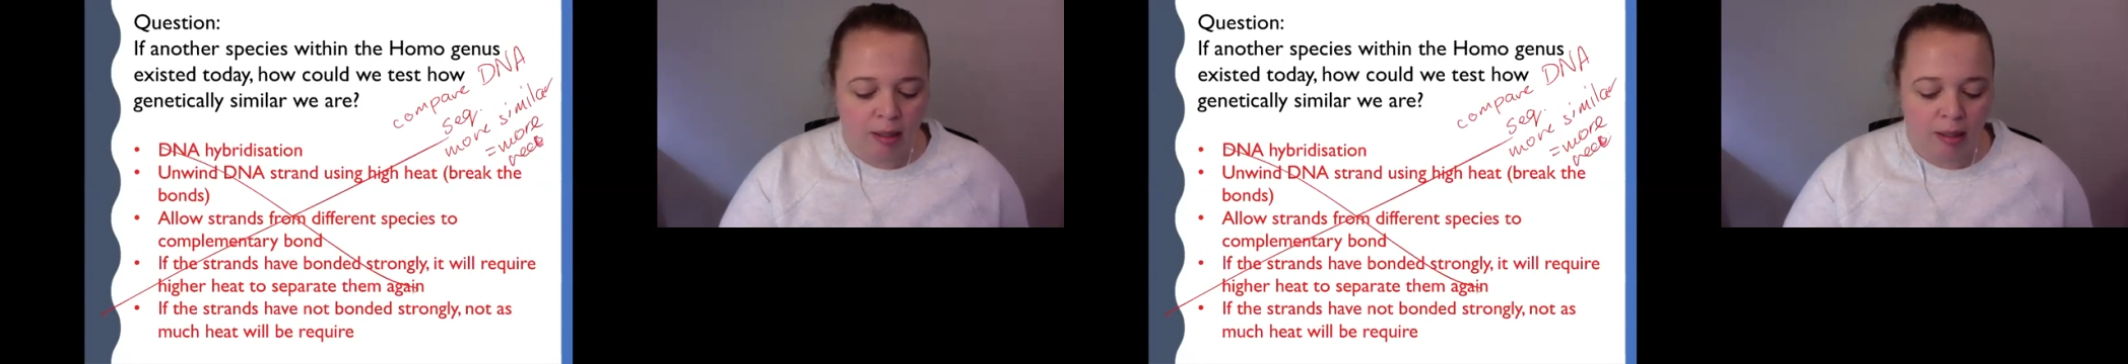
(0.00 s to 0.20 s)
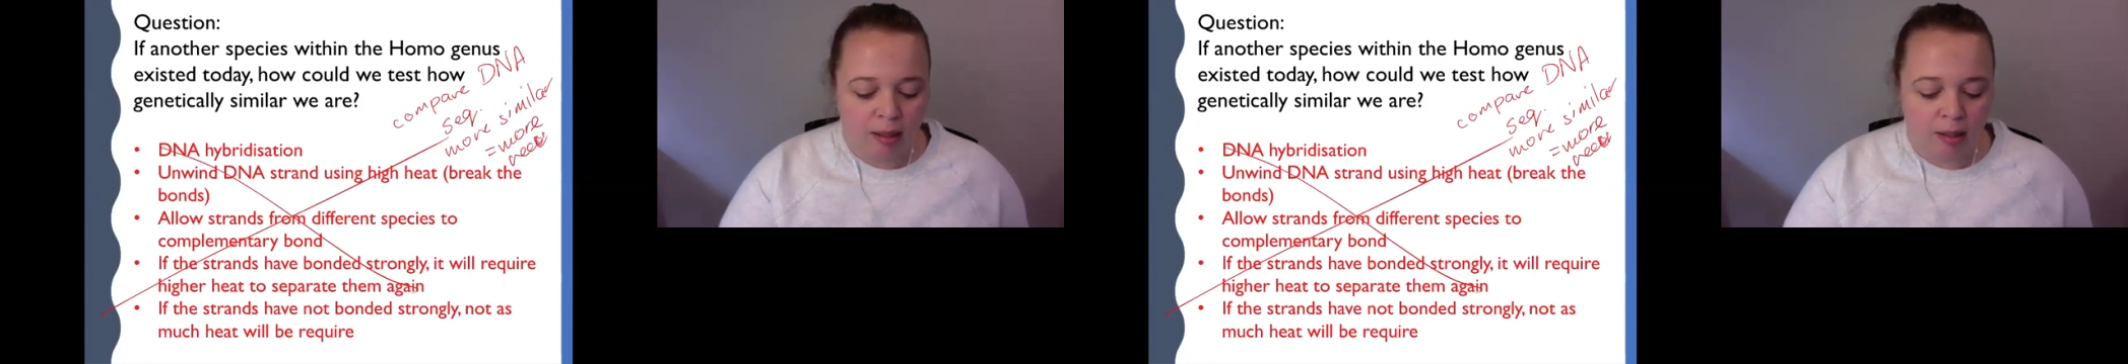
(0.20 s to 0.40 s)

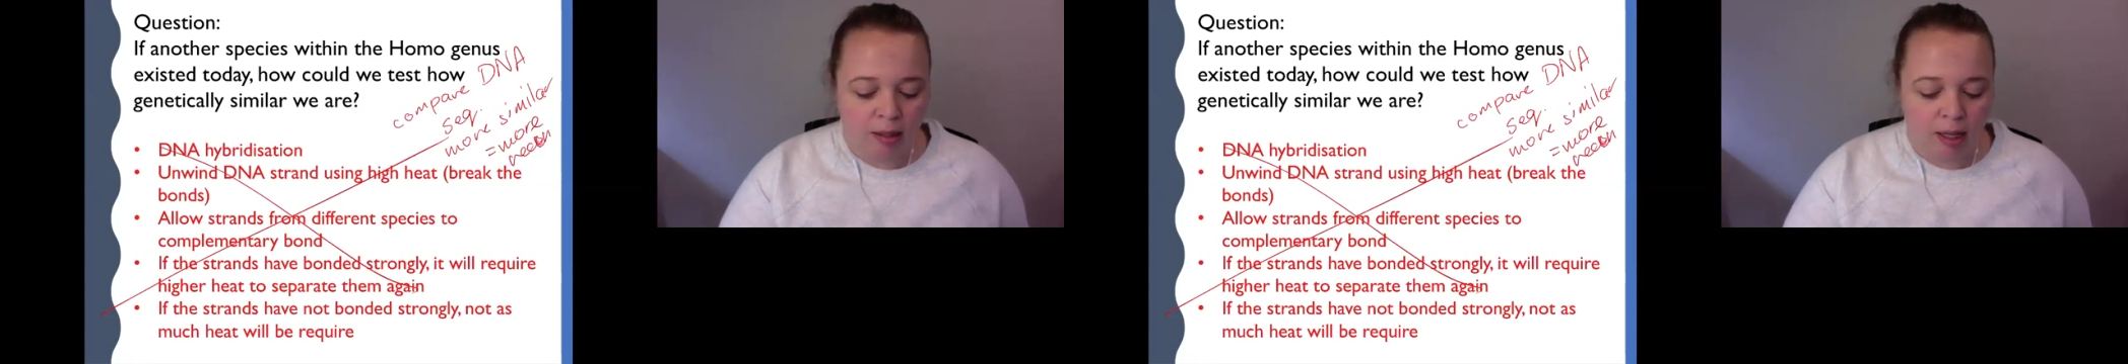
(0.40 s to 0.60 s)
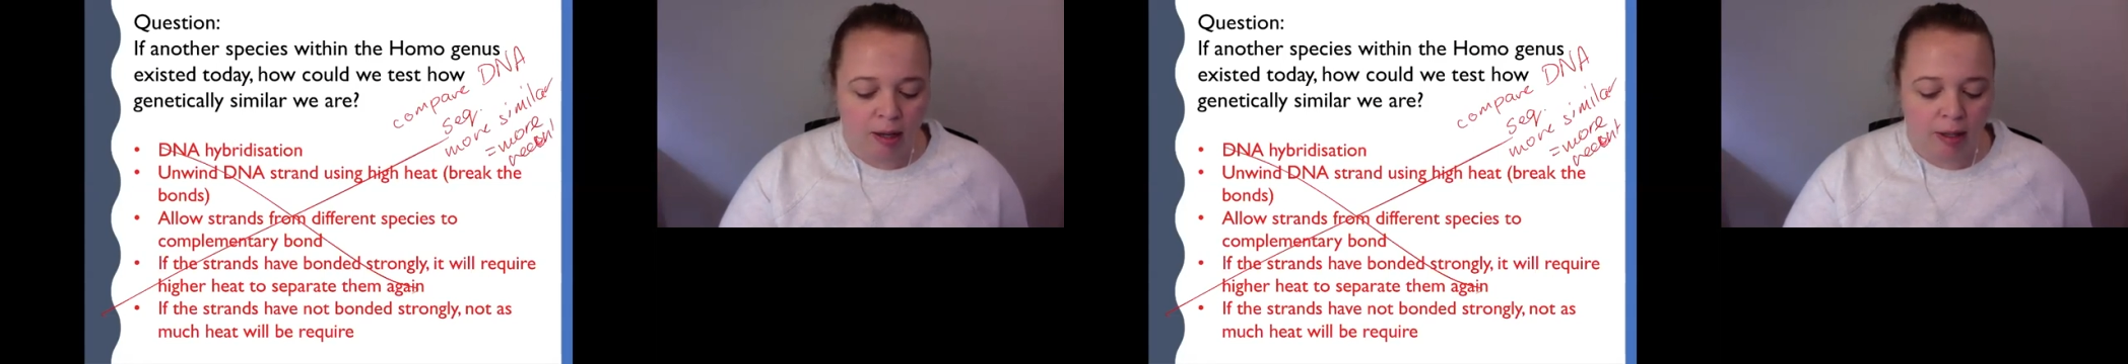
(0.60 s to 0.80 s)
Can you
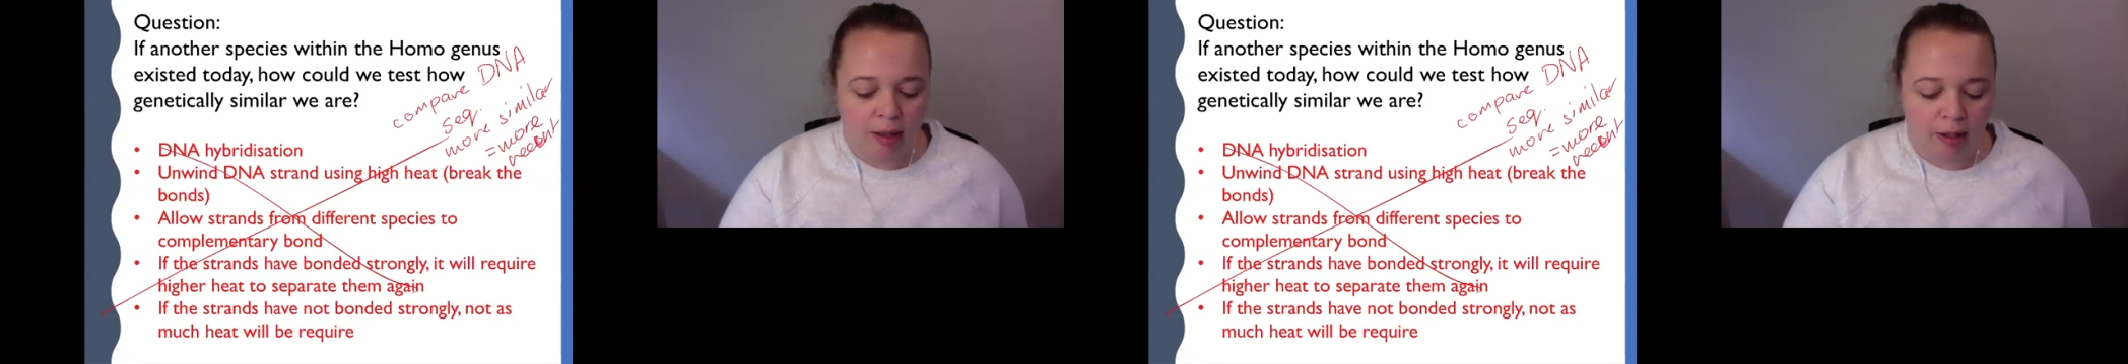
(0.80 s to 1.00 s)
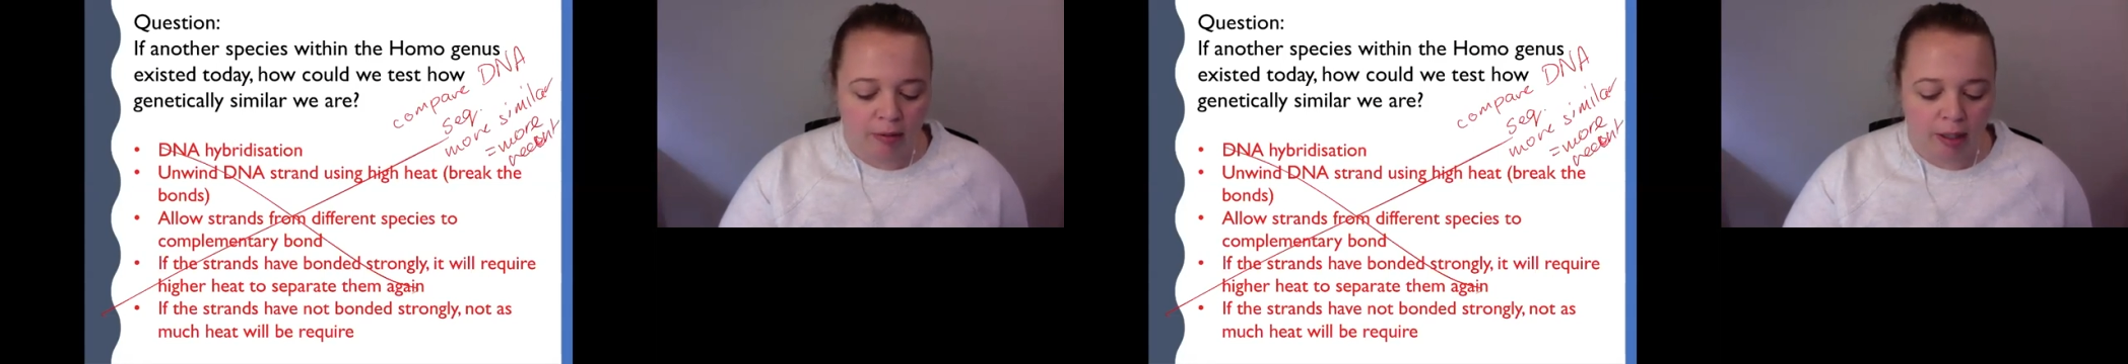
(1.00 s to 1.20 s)
see how I
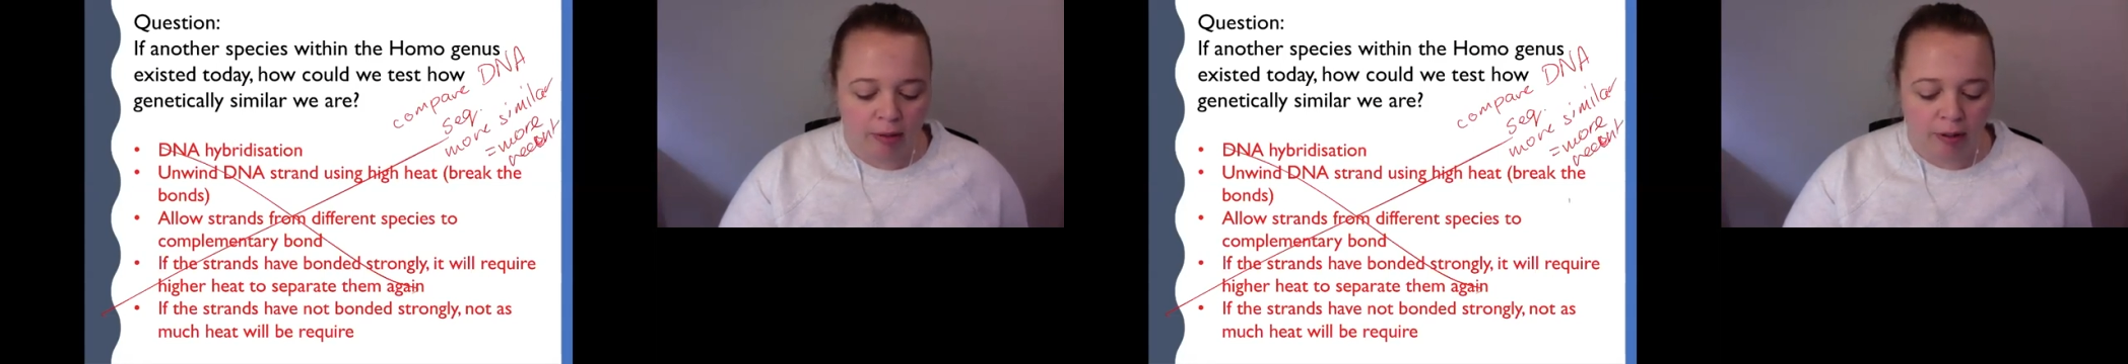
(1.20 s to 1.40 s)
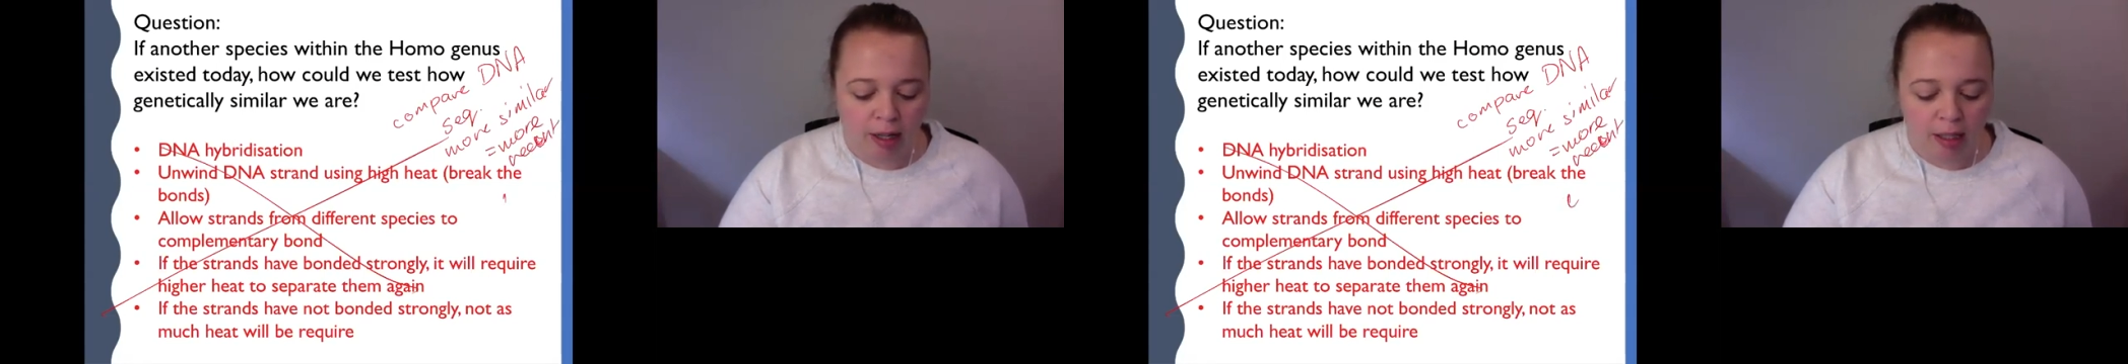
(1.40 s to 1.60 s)
love
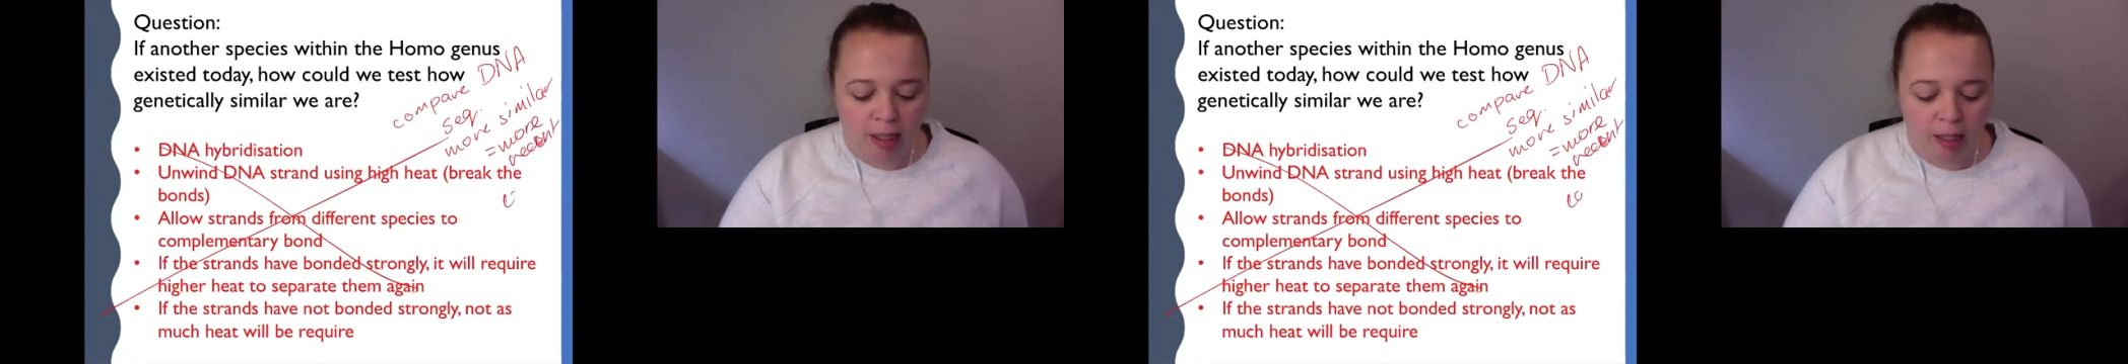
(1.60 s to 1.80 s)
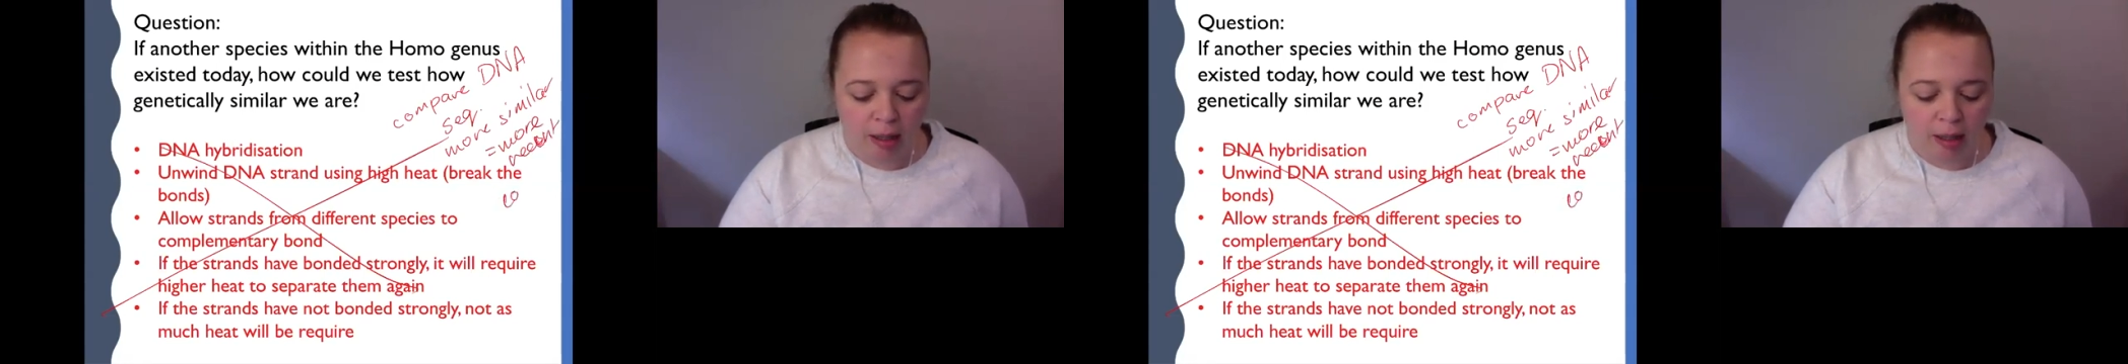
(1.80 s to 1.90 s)
this phrasing?